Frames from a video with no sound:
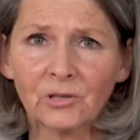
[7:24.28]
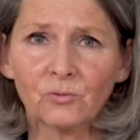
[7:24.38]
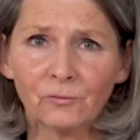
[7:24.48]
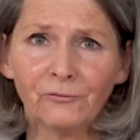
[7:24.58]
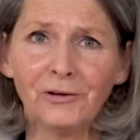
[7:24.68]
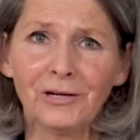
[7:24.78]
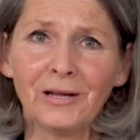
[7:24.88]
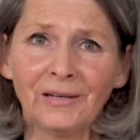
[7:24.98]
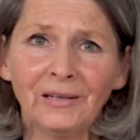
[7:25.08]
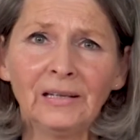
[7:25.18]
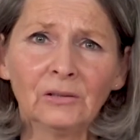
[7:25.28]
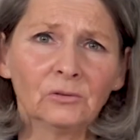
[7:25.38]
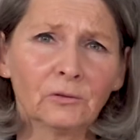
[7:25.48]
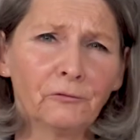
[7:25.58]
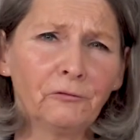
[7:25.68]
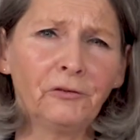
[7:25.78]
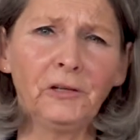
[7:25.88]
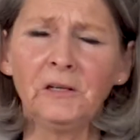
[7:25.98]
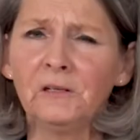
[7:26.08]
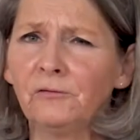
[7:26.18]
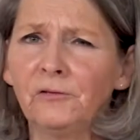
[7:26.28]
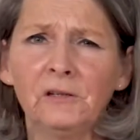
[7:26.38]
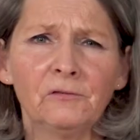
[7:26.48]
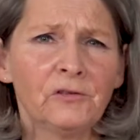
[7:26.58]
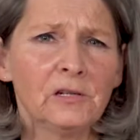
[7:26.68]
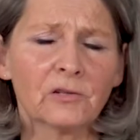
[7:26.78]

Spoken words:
have, I would say, malnutrition with much